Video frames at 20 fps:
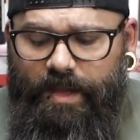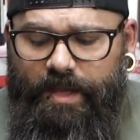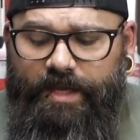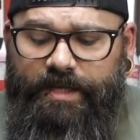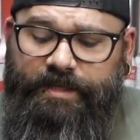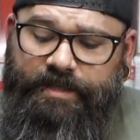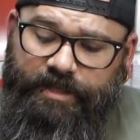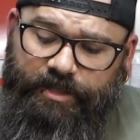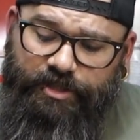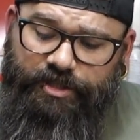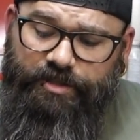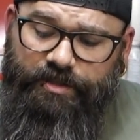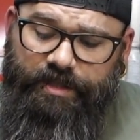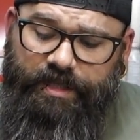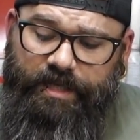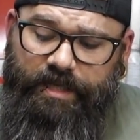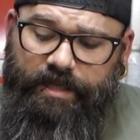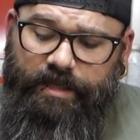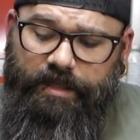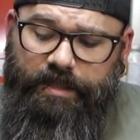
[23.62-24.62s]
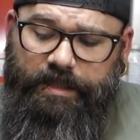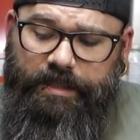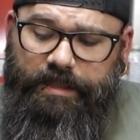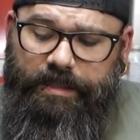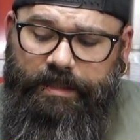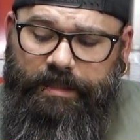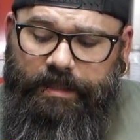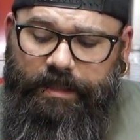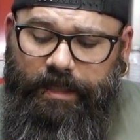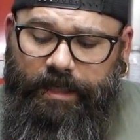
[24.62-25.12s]
Additionally,
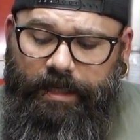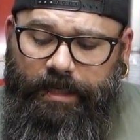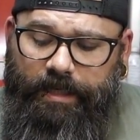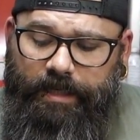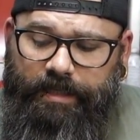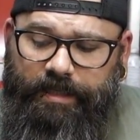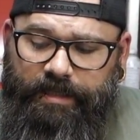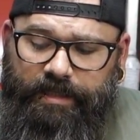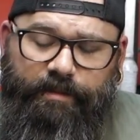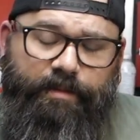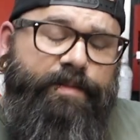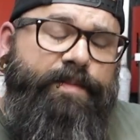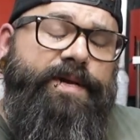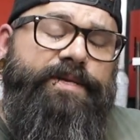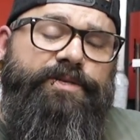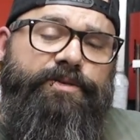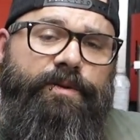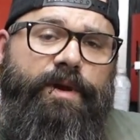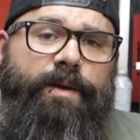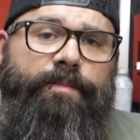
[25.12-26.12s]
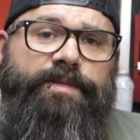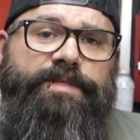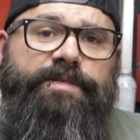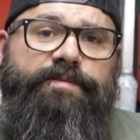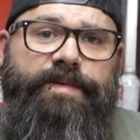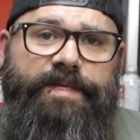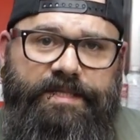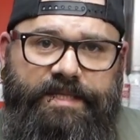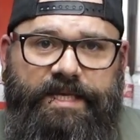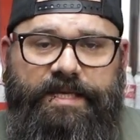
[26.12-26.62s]
he let me mess around with
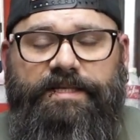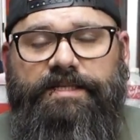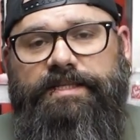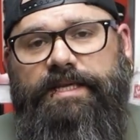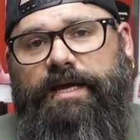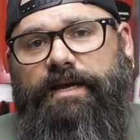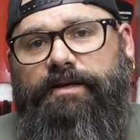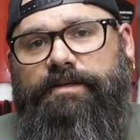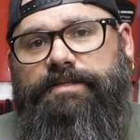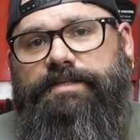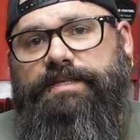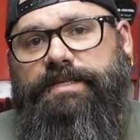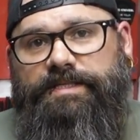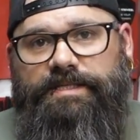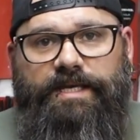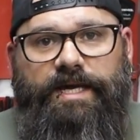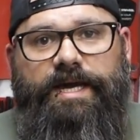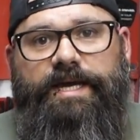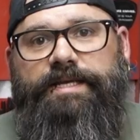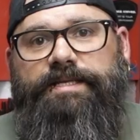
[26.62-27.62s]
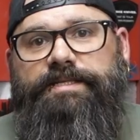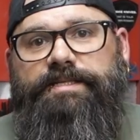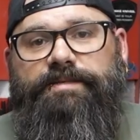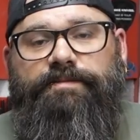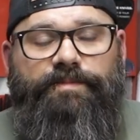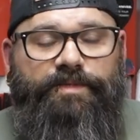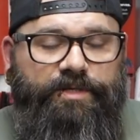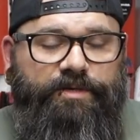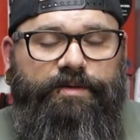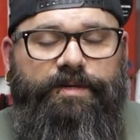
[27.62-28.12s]
some intake styles and designs,
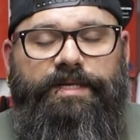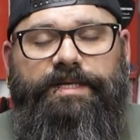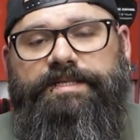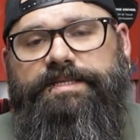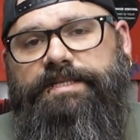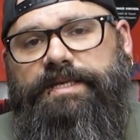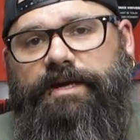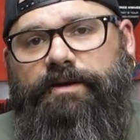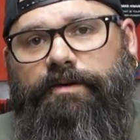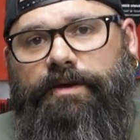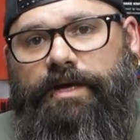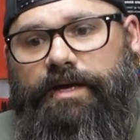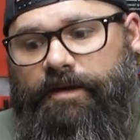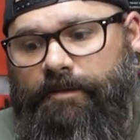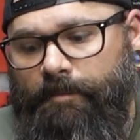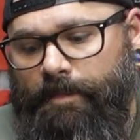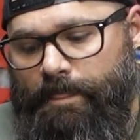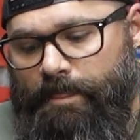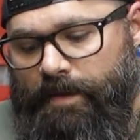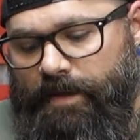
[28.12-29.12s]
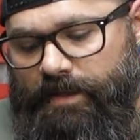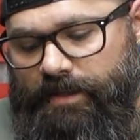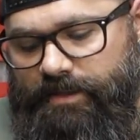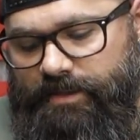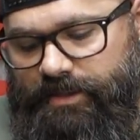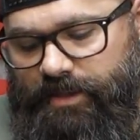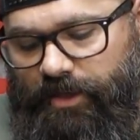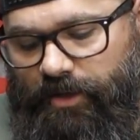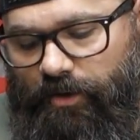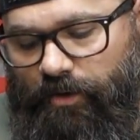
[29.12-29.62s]
some tuning, etc.
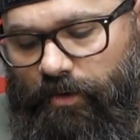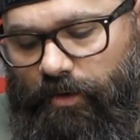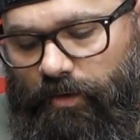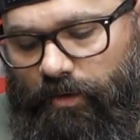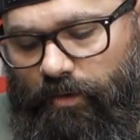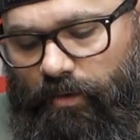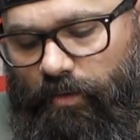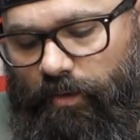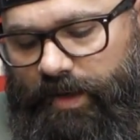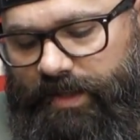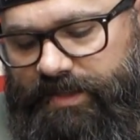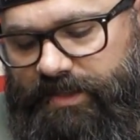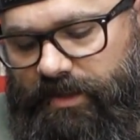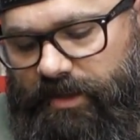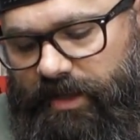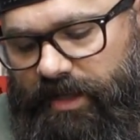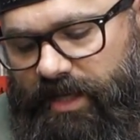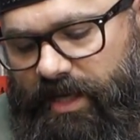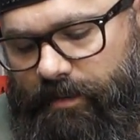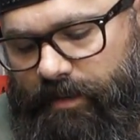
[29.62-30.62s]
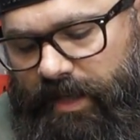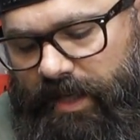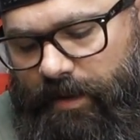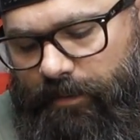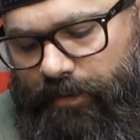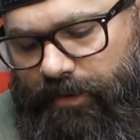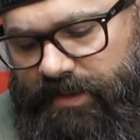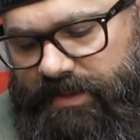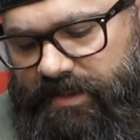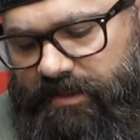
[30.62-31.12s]
So we started coming
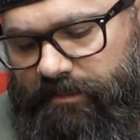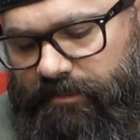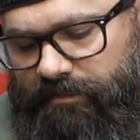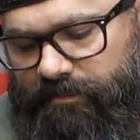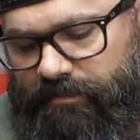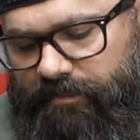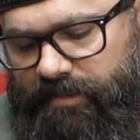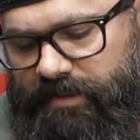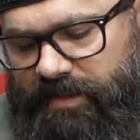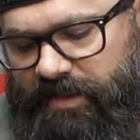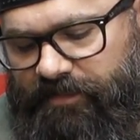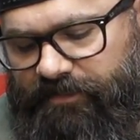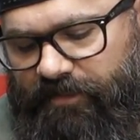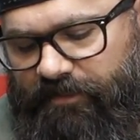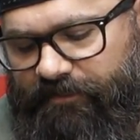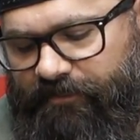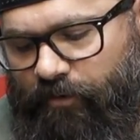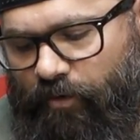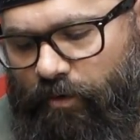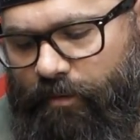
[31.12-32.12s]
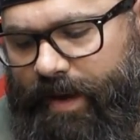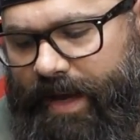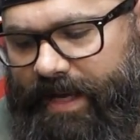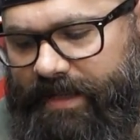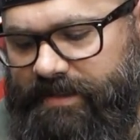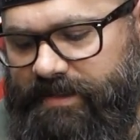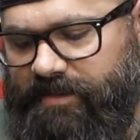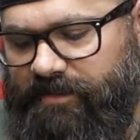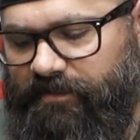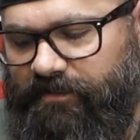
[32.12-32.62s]
up with some different
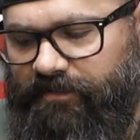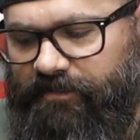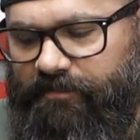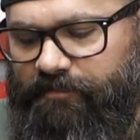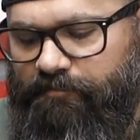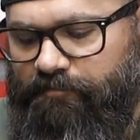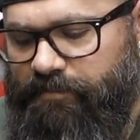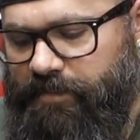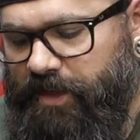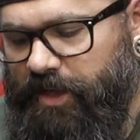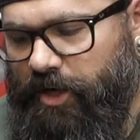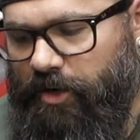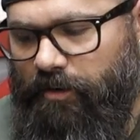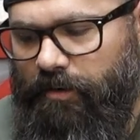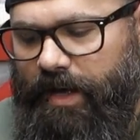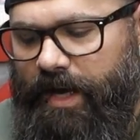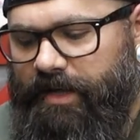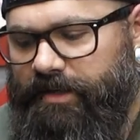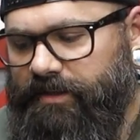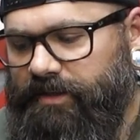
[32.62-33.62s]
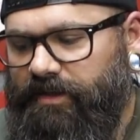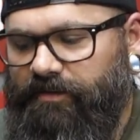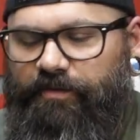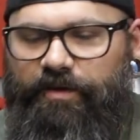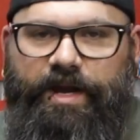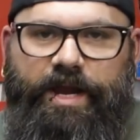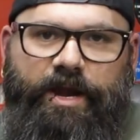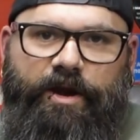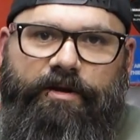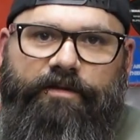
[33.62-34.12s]
formats of, how to
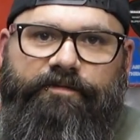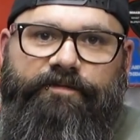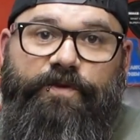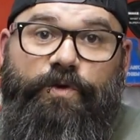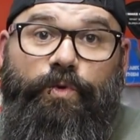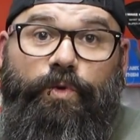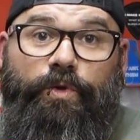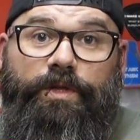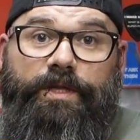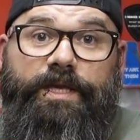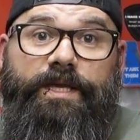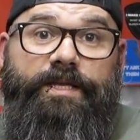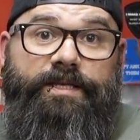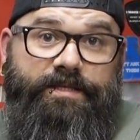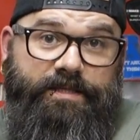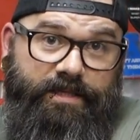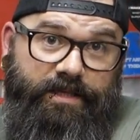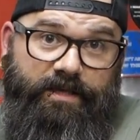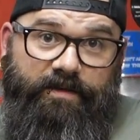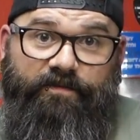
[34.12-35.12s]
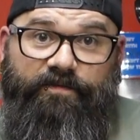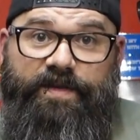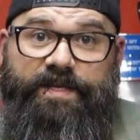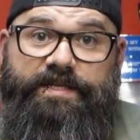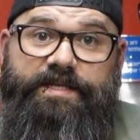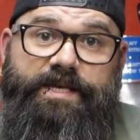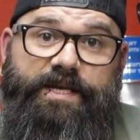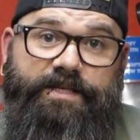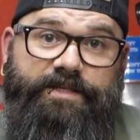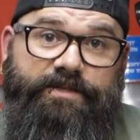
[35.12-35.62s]
deliver air and fuel into the
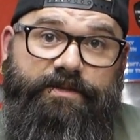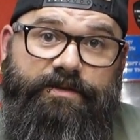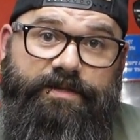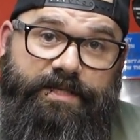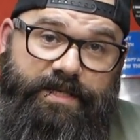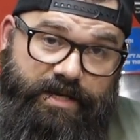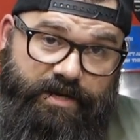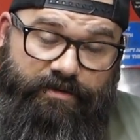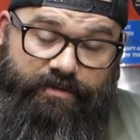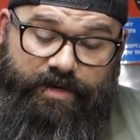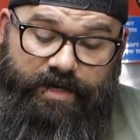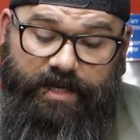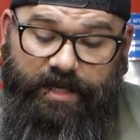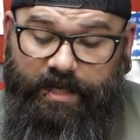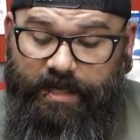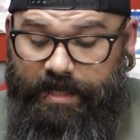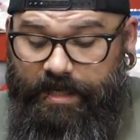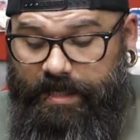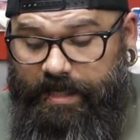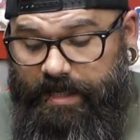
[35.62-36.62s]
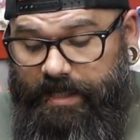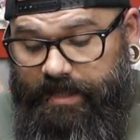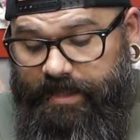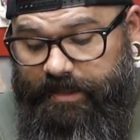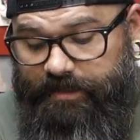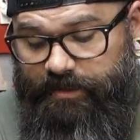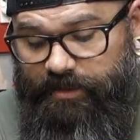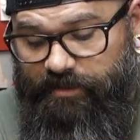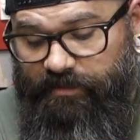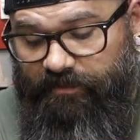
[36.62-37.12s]
VTX1300.
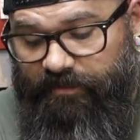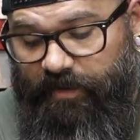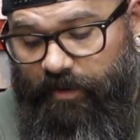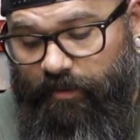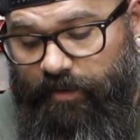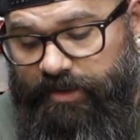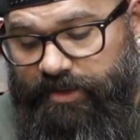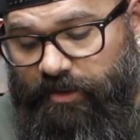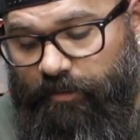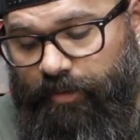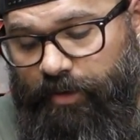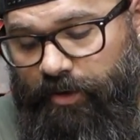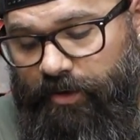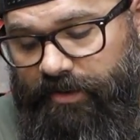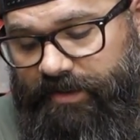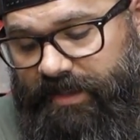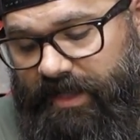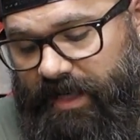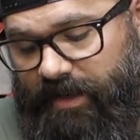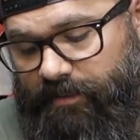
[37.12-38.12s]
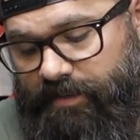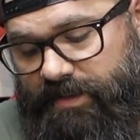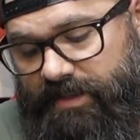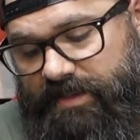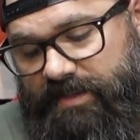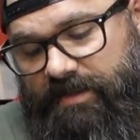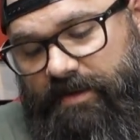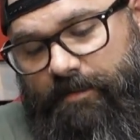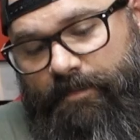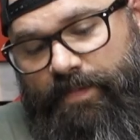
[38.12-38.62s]
This was one of our original
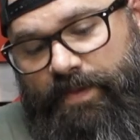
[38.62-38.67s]
prototypes.